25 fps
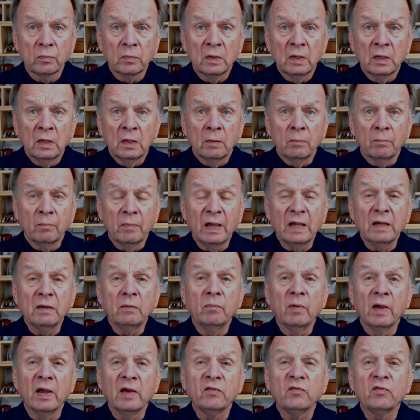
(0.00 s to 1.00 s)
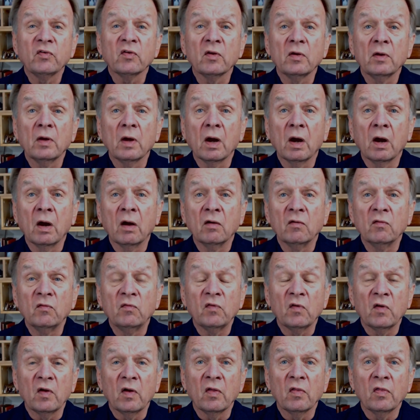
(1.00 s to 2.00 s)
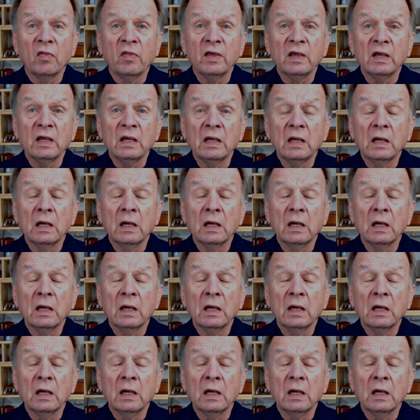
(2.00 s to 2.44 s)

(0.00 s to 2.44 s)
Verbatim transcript: made mention of the